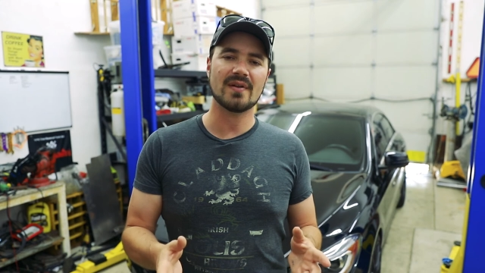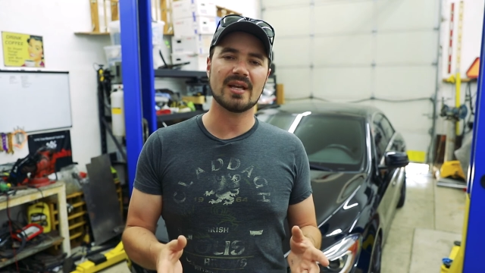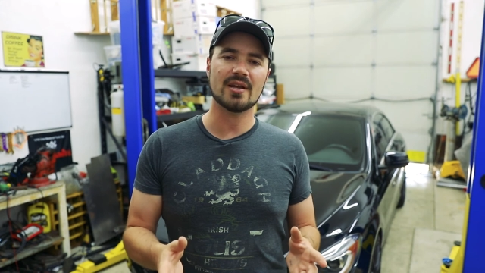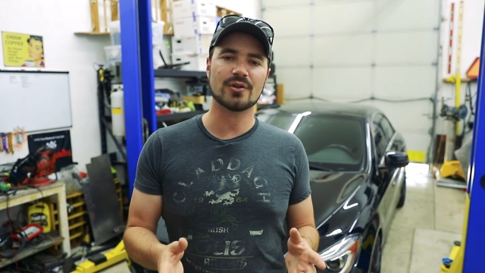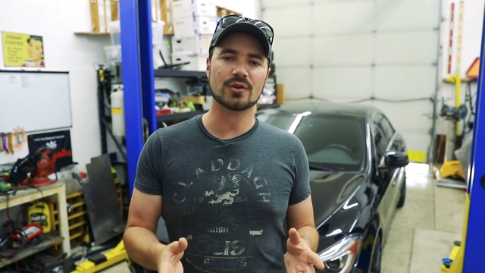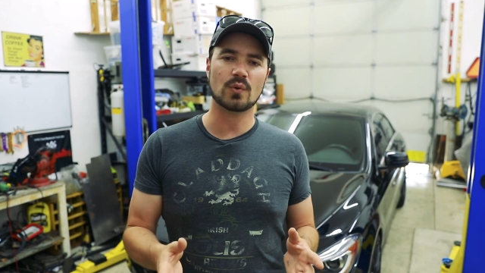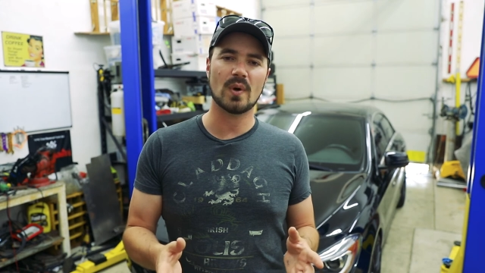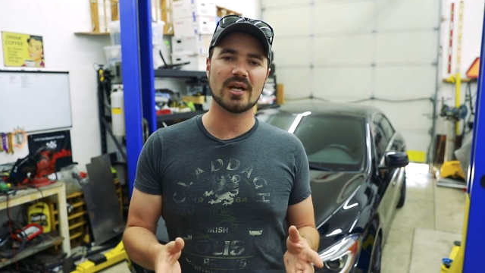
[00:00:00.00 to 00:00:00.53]
have
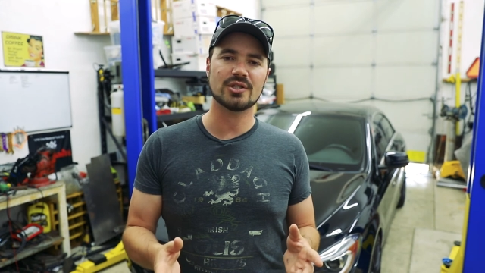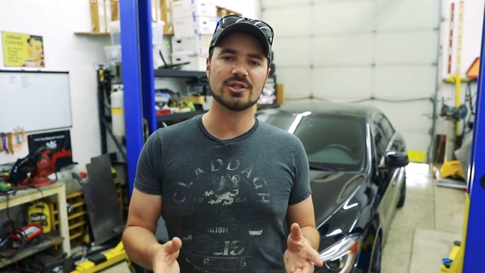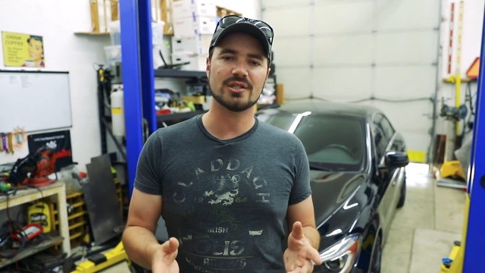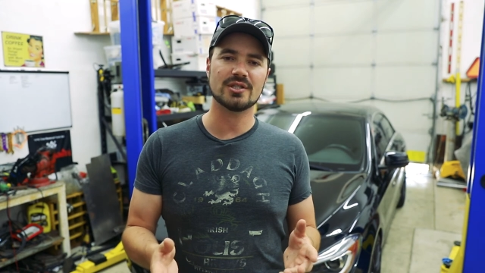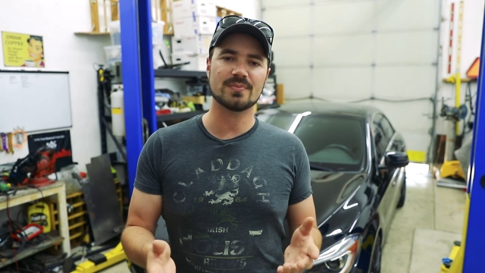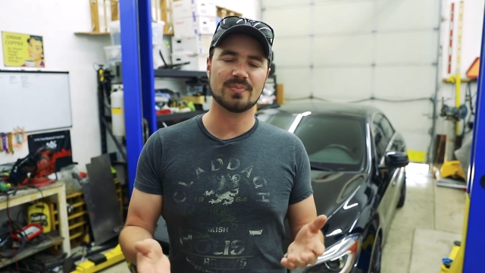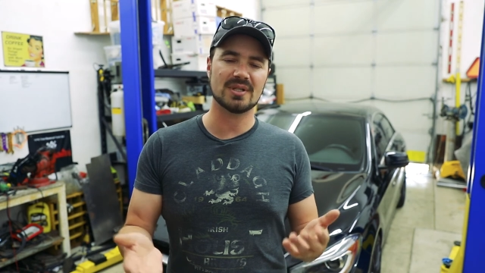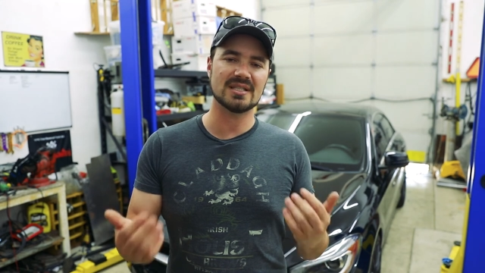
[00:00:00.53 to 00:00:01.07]
any other
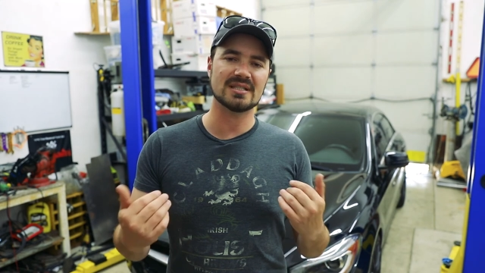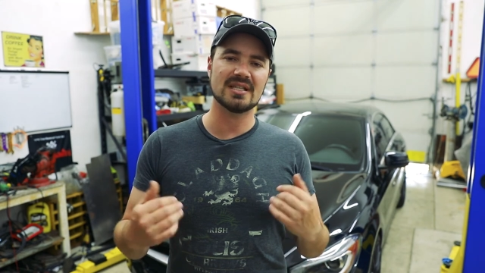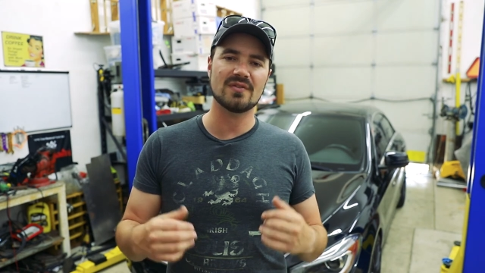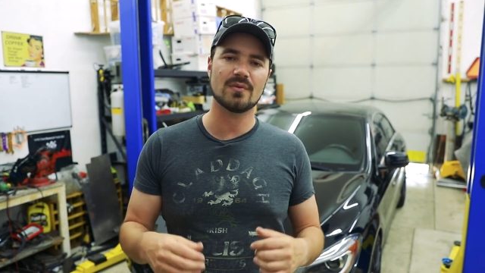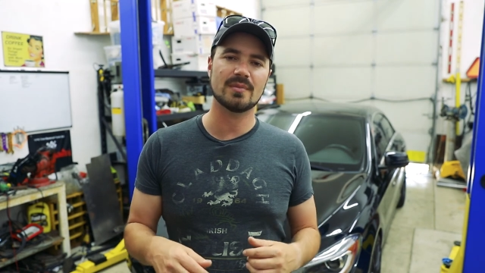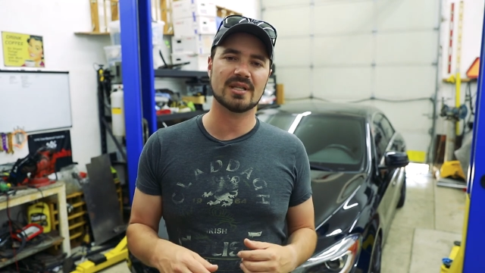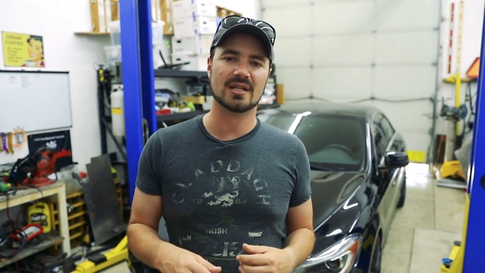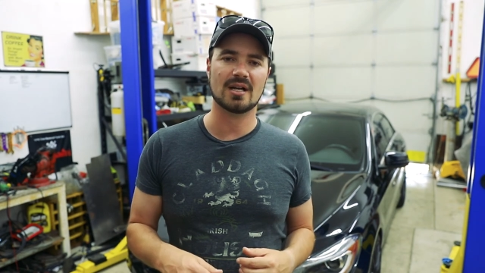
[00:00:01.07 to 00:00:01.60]
questions, please
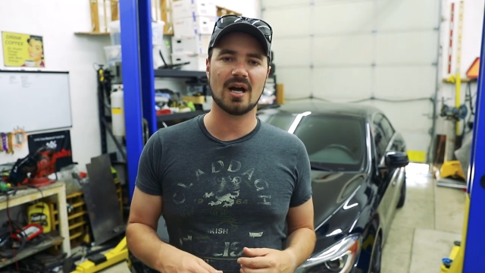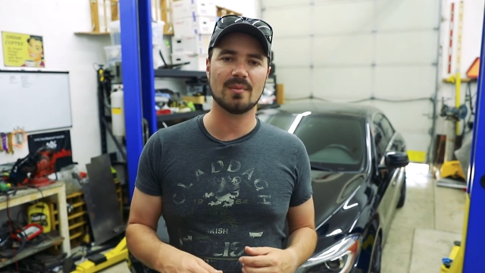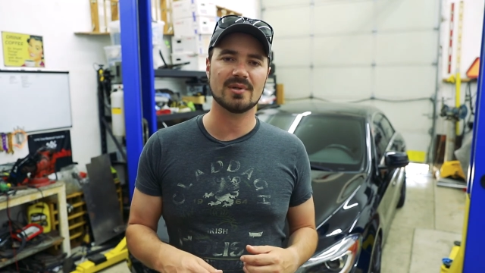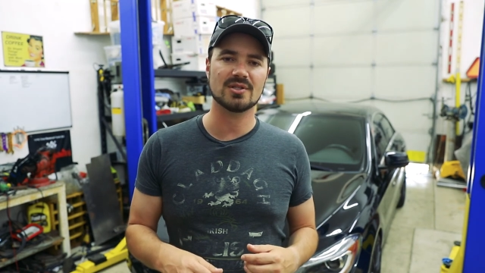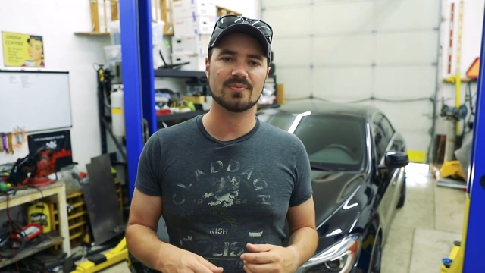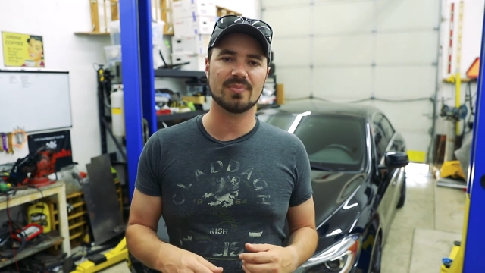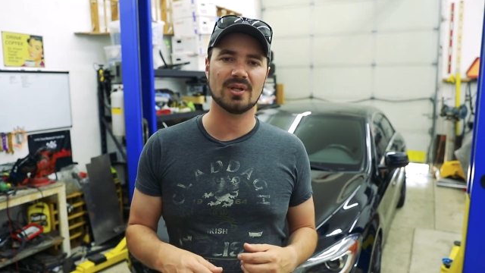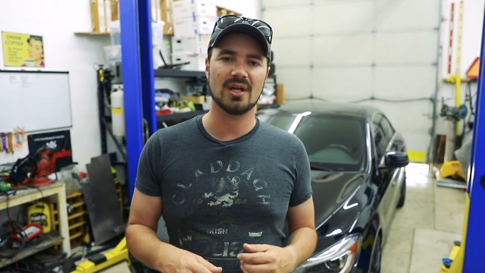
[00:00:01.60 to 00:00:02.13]
leave them in the
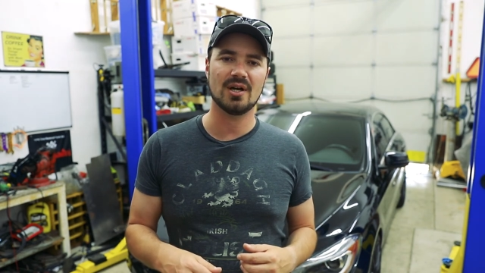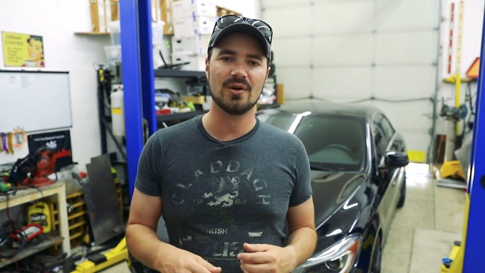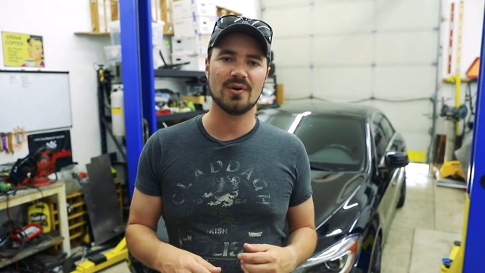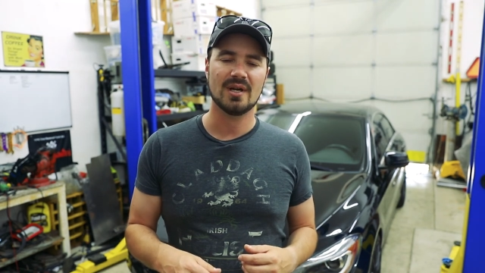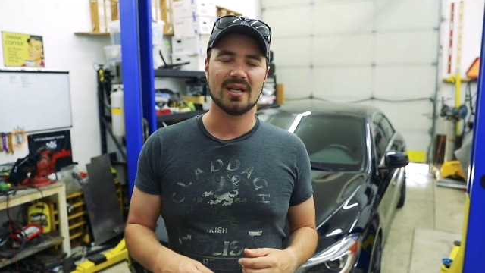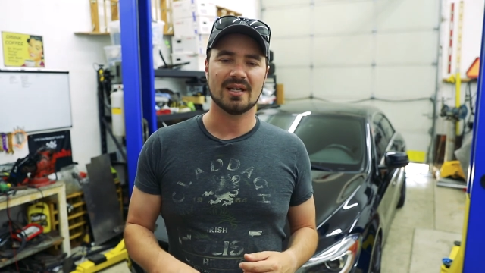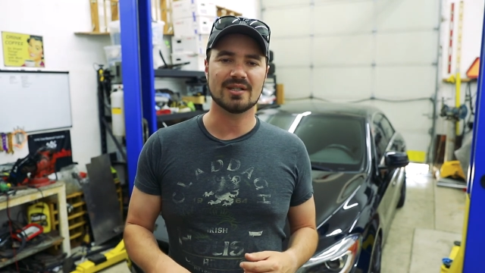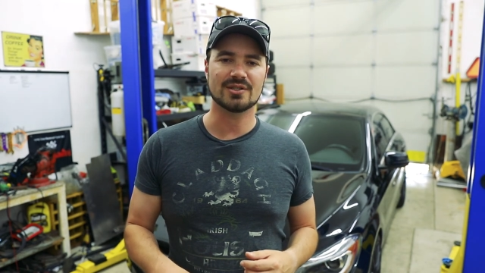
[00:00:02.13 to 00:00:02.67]
comments
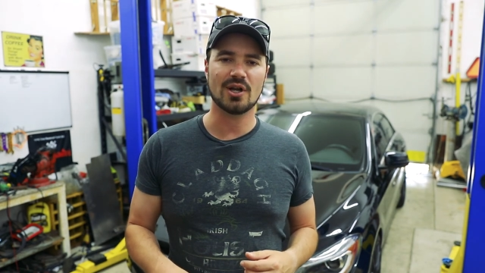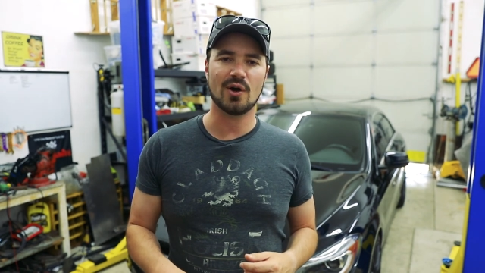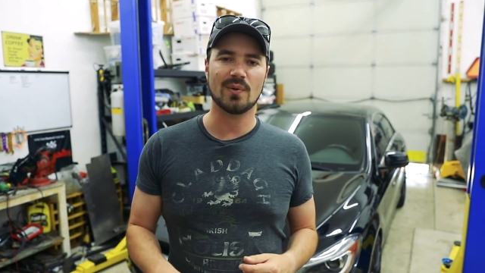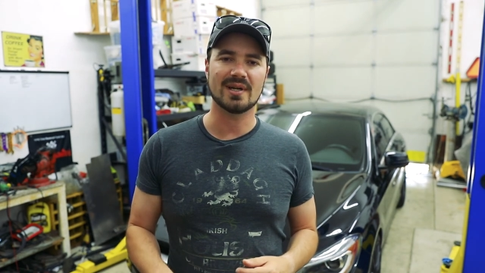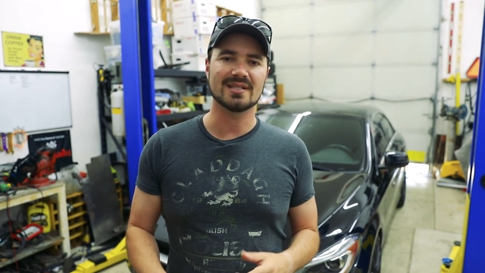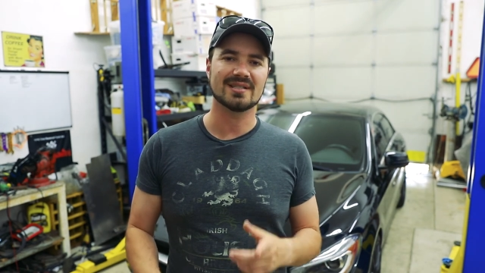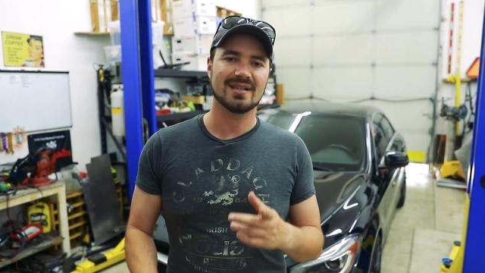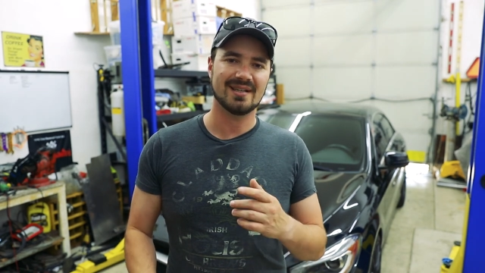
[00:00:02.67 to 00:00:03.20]
below. And as
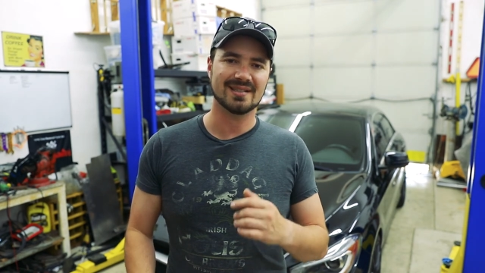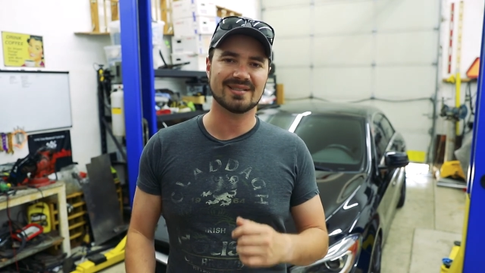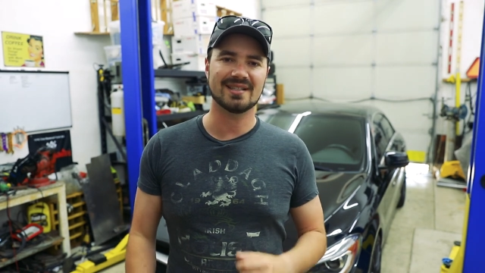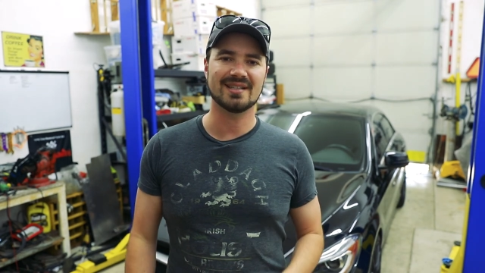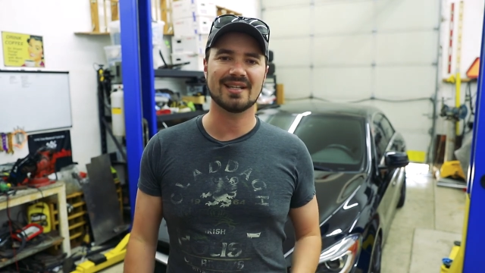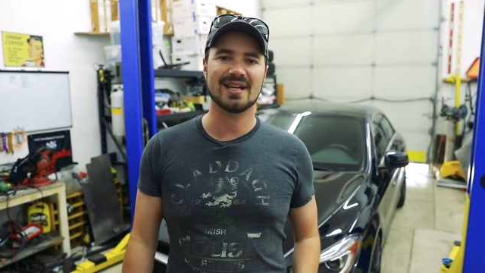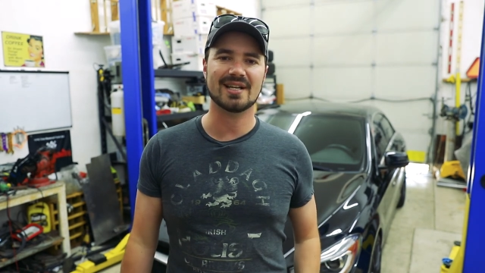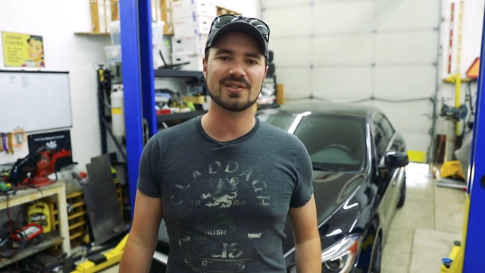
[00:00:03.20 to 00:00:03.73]
always, I'll
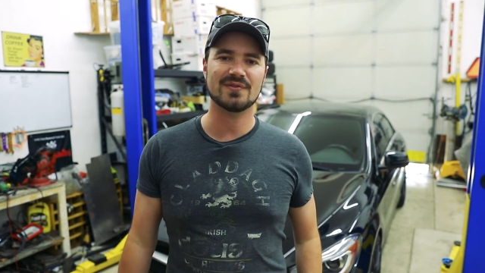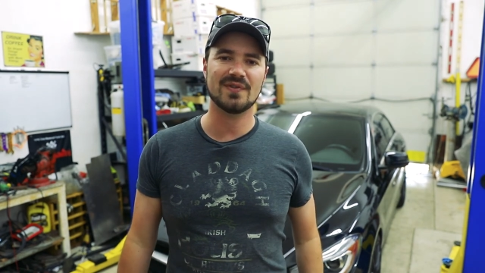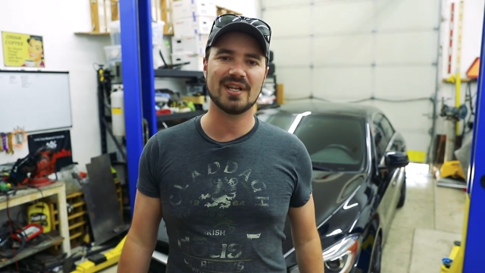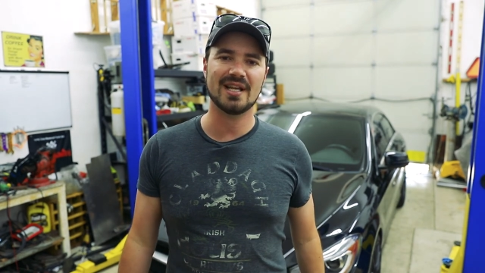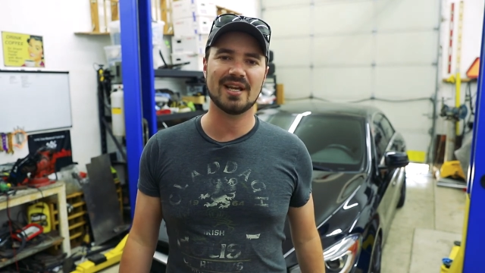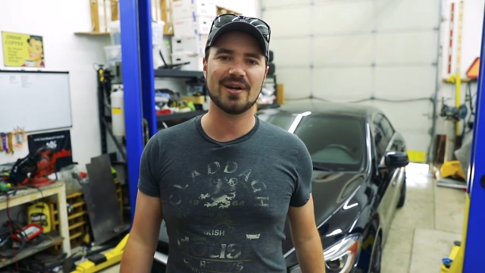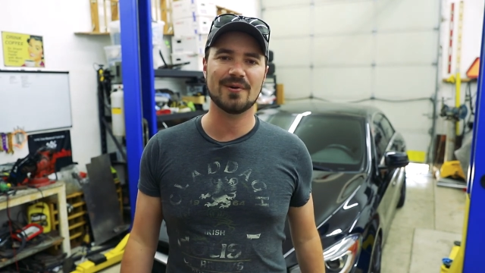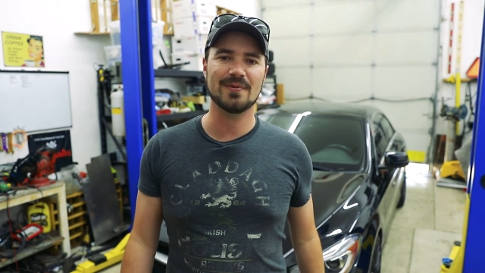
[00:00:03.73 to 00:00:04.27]
see you in the next
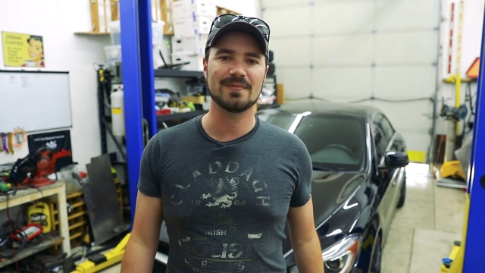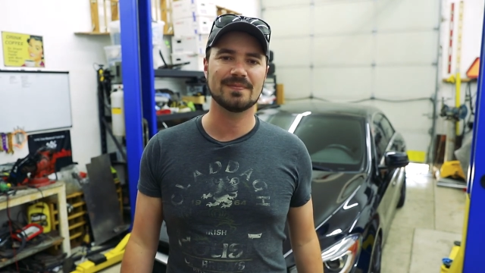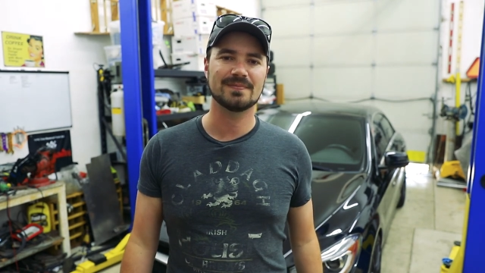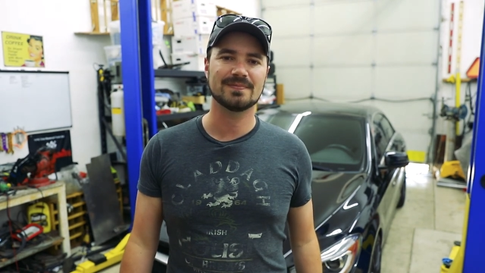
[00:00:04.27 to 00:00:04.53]
video.